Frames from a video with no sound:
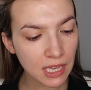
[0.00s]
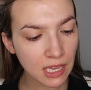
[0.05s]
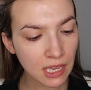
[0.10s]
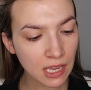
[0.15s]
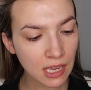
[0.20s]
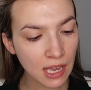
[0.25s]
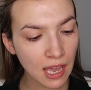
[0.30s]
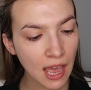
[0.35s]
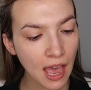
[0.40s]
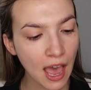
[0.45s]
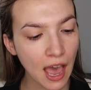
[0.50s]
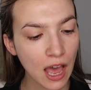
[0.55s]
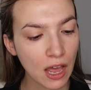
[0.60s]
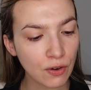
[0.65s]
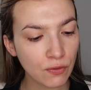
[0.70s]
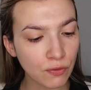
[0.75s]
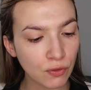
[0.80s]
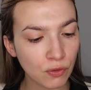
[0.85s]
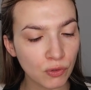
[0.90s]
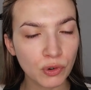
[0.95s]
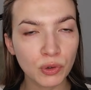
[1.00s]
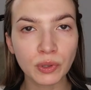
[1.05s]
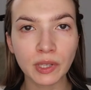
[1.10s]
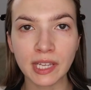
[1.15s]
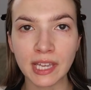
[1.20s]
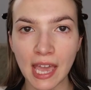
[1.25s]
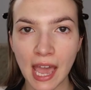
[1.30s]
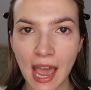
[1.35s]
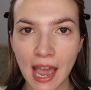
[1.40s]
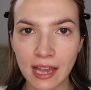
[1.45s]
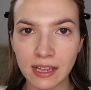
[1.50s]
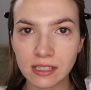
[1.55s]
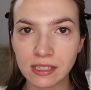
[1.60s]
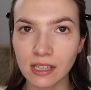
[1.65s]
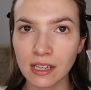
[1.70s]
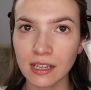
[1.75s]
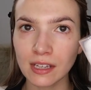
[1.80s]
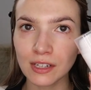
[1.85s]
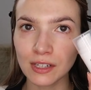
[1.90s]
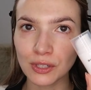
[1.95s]
E, and ferulic
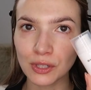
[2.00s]
acid.